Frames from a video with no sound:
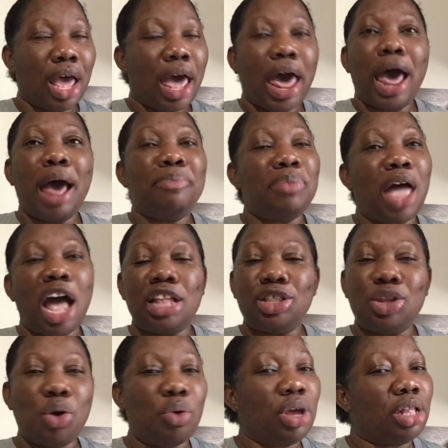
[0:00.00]
I'm not
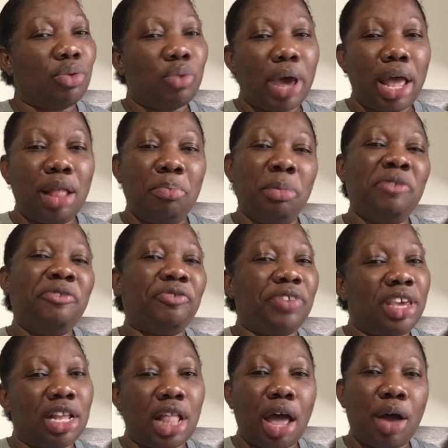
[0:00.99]
doing well, me
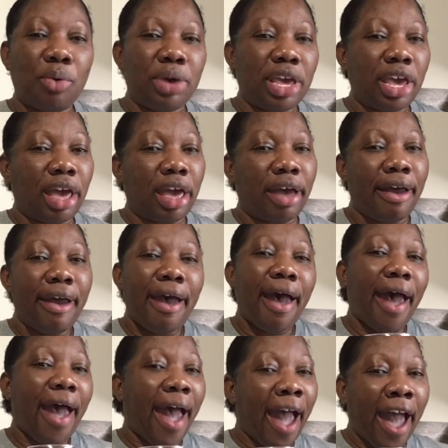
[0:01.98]
feel away.
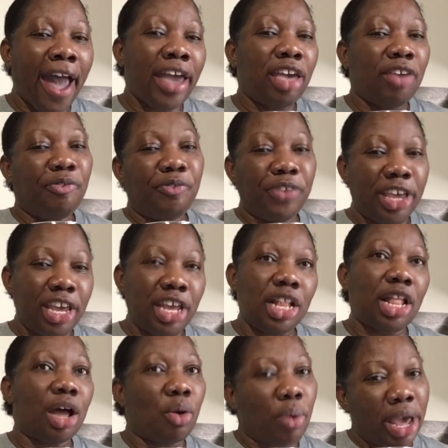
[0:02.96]
I
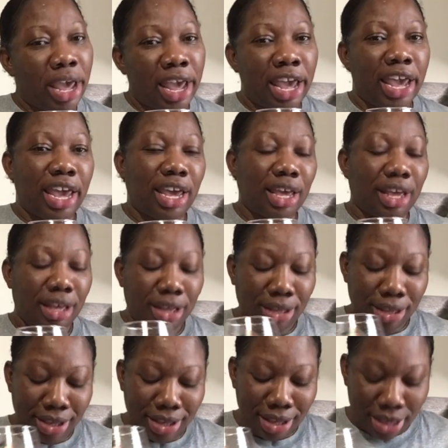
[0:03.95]
feel away.
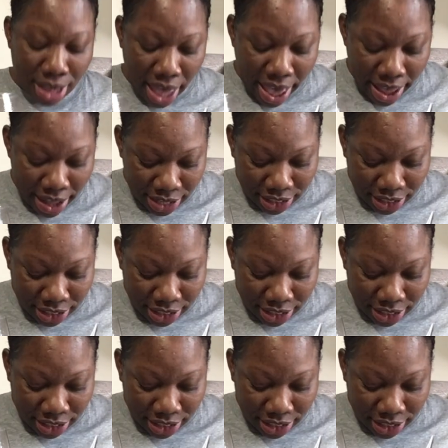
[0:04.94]
Yes.